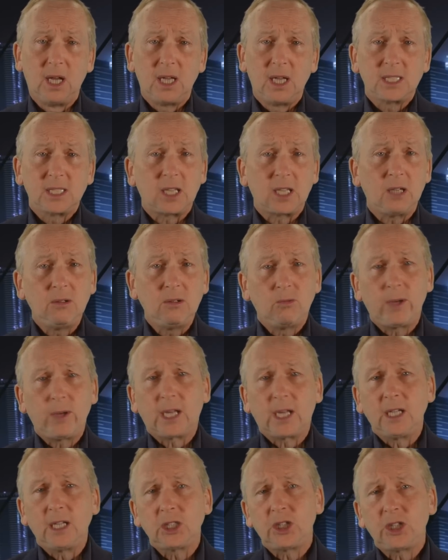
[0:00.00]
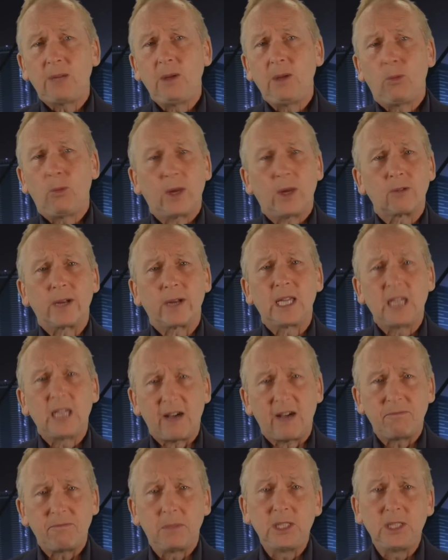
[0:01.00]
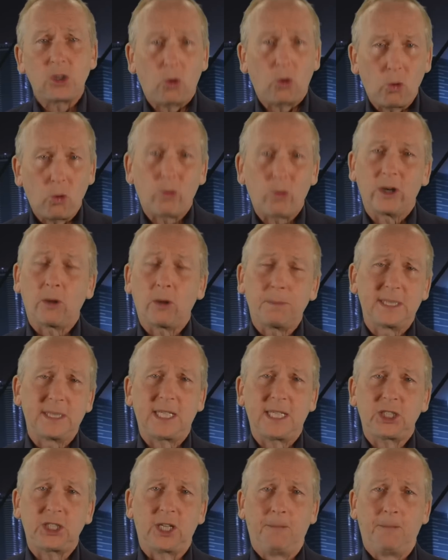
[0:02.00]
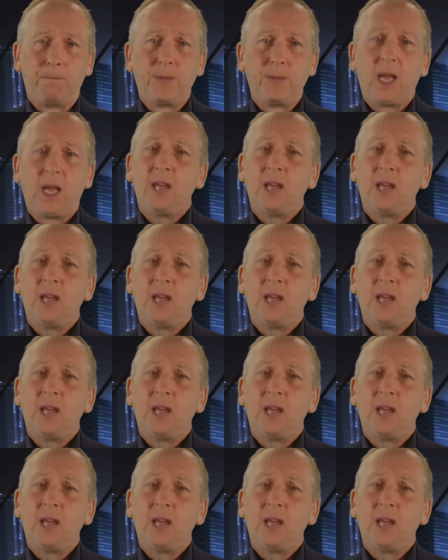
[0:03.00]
So we can assume that whether in government or in opposition,